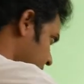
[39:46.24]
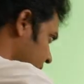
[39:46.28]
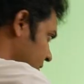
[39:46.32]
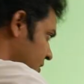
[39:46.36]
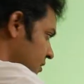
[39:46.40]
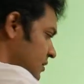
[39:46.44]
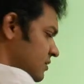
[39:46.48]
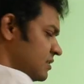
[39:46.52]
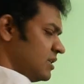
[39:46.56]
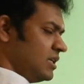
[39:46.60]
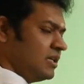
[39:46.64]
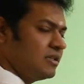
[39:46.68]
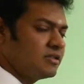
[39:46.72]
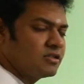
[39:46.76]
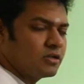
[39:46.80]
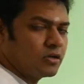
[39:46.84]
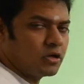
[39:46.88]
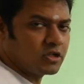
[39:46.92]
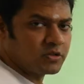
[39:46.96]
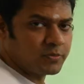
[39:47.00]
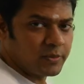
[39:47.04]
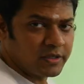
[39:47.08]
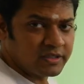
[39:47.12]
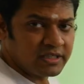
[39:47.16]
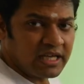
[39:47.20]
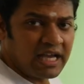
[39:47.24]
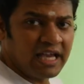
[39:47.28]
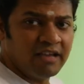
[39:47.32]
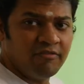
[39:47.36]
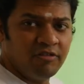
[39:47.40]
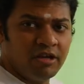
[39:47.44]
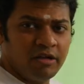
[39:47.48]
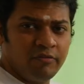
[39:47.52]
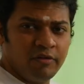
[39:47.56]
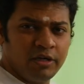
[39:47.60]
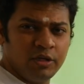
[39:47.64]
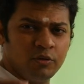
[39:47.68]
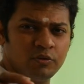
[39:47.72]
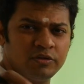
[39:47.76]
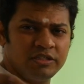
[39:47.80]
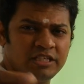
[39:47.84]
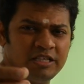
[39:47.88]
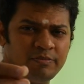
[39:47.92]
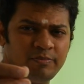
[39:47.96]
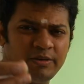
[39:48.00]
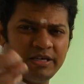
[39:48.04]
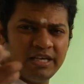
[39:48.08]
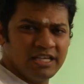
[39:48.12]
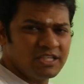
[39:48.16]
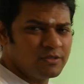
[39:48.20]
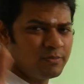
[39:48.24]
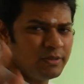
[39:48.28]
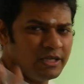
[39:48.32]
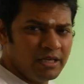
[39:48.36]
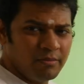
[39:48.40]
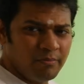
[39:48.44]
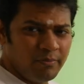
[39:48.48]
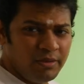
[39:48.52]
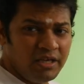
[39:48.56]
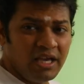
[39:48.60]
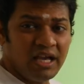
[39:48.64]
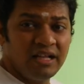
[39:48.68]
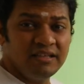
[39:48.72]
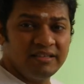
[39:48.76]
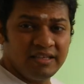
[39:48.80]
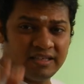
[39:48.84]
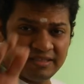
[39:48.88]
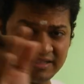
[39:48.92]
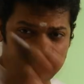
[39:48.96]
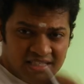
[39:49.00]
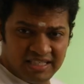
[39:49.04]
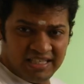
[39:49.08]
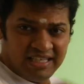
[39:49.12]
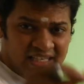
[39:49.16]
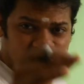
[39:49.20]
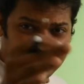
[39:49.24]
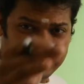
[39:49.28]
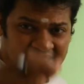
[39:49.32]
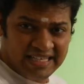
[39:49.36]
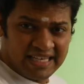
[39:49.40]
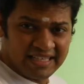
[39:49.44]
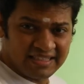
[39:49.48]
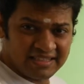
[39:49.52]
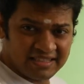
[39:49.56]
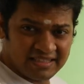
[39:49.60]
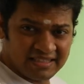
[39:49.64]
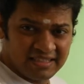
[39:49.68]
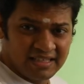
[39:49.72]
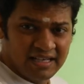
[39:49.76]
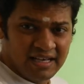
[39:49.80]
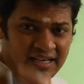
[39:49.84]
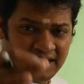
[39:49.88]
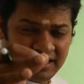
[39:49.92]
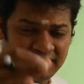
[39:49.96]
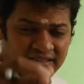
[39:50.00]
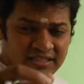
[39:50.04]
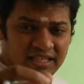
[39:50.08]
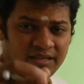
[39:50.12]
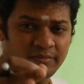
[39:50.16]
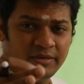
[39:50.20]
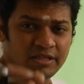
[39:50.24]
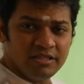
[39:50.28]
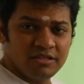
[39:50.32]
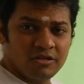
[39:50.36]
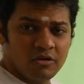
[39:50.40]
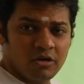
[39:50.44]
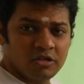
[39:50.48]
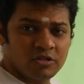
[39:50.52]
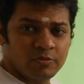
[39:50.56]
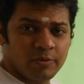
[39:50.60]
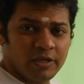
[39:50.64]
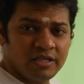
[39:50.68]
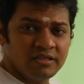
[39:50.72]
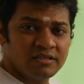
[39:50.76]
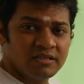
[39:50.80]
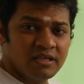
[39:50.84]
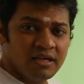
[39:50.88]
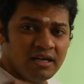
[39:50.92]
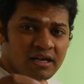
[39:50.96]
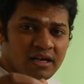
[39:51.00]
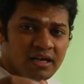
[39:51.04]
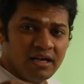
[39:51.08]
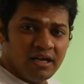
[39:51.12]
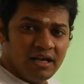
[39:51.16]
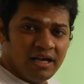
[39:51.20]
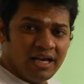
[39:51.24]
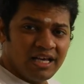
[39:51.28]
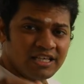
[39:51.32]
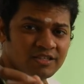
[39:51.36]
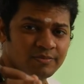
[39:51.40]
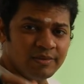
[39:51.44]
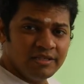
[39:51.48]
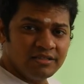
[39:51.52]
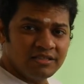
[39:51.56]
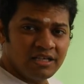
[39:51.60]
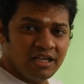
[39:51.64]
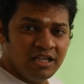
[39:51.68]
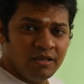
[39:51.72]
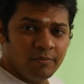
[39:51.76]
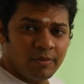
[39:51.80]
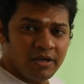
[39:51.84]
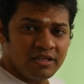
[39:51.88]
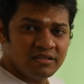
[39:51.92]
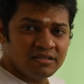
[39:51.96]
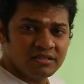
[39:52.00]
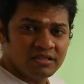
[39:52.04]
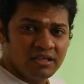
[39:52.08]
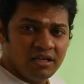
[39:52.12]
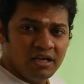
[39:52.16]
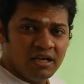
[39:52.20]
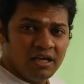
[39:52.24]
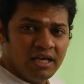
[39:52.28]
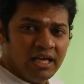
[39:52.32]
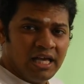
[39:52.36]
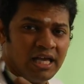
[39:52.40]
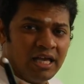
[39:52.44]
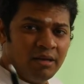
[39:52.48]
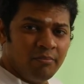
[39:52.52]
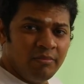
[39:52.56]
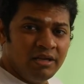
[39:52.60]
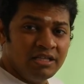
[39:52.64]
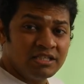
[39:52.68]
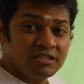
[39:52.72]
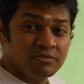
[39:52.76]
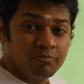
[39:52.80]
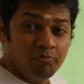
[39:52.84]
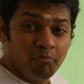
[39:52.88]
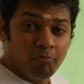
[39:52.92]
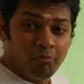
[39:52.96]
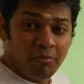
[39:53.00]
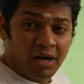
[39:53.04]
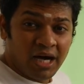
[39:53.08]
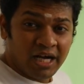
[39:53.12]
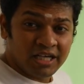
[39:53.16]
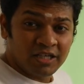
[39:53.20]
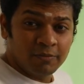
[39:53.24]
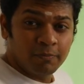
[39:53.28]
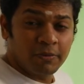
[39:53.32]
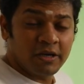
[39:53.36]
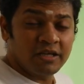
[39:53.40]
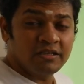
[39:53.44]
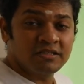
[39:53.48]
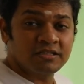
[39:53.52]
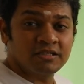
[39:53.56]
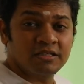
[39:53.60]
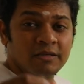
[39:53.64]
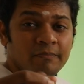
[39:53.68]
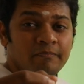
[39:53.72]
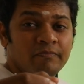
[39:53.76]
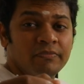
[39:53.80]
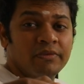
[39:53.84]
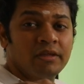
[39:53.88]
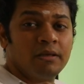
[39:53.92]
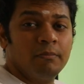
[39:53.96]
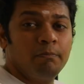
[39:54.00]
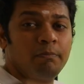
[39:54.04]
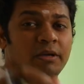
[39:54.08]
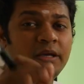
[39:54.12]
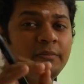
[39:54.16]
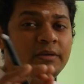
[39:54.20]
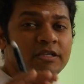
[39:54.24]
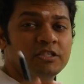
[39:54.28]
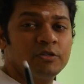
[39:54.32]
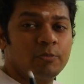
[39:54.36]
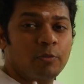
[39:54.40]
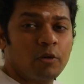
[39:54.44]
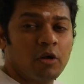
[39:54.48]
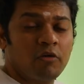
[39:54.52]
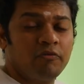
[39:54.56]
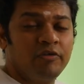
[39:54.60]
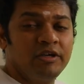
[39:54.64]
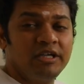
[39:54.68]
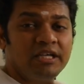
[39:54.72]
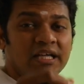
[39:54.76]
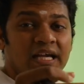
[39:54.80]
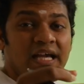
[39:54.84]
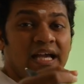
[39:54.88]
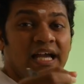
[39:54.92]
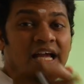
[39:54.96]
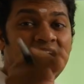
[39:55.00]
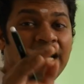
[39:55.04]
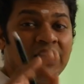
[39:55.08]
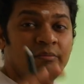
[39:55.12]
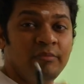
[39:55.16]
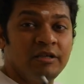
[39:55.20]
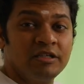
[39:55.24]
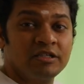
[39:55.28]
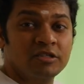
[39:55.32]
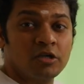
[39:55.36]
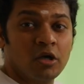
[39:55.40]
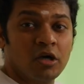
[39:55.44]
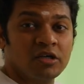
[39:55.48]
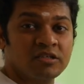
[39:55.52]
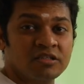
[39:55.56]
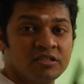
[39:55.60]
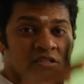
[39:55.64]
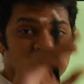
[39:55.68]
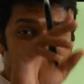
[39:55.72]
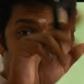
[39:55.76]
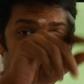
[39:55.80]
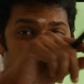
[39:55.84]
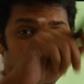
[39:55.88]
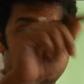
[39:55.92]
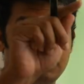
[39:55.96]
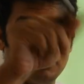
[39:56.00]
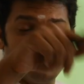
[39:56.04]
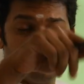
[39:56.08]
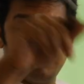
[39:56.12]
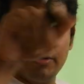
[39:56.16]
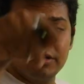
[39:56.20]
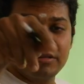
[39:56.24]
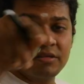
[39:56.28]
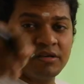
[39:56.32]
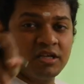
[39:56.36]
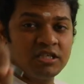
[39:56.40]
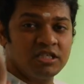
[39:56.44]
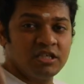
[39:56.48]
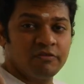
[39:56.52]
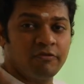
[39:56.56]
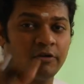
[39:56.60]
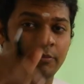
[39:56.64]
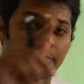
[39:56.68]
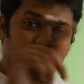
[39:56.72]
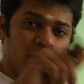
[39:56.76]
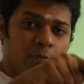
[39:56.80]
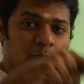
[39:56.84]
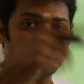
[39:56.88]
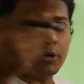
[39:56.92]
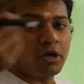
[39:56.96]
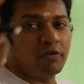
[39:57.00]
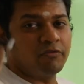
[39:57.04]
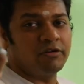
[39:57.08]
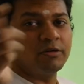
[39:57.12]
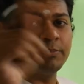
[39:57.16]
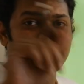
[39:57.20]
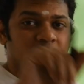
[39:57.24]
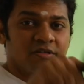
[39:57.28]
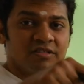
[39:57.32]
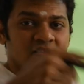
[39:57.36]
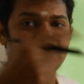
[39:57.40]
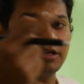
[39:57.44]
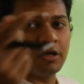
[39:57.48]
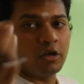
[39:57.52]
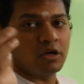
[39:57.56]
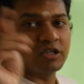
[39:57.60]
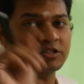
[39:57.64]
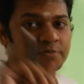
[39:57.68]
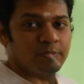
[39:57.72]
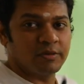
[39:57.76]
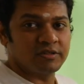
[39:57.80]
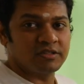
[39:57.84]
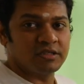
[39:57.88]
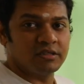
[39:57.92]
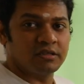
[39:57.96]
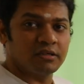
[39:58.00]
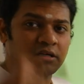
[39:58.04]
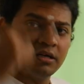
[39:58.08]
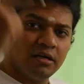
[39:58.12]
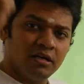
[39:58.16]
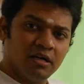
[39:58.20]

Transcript: C is the cost price. I will never use CP, SP, MP. I will say C, yes. C means cost price. S means selling price. M means marked price. P means profit. L means loss. Percentage if I put profit percent, loss percent.